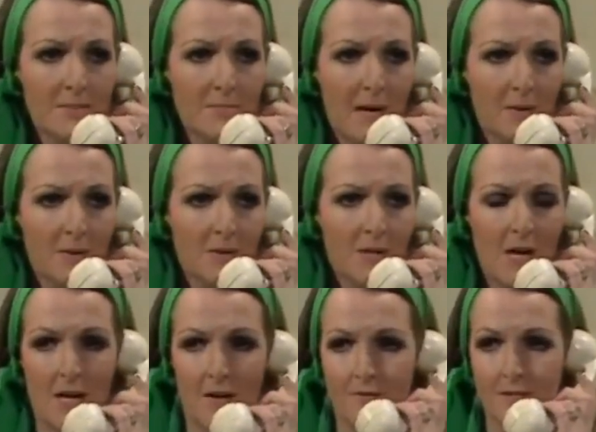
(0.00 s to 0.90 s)

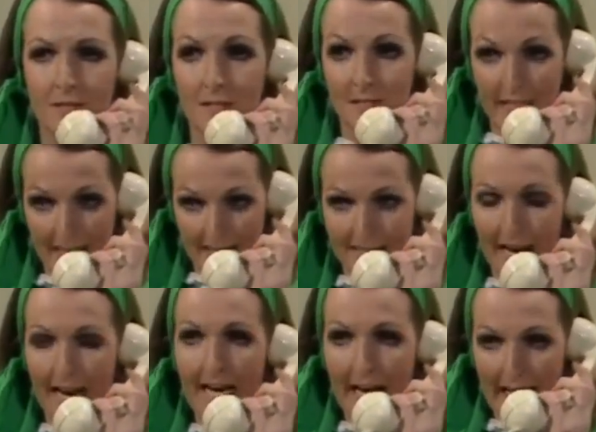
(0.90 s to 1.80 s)
Mantraft. Yes,
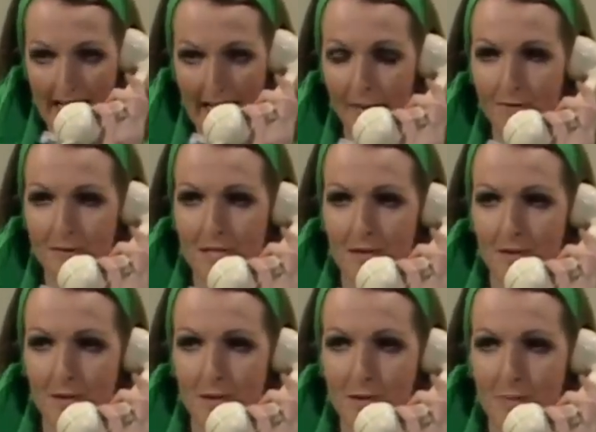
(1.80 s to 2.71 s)
I have seen the
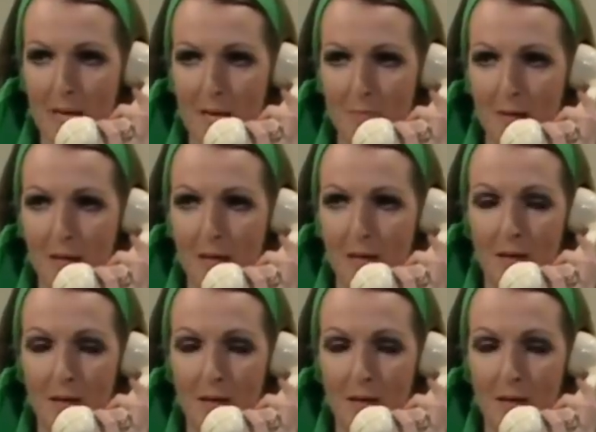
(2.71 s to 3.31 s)
newspaper.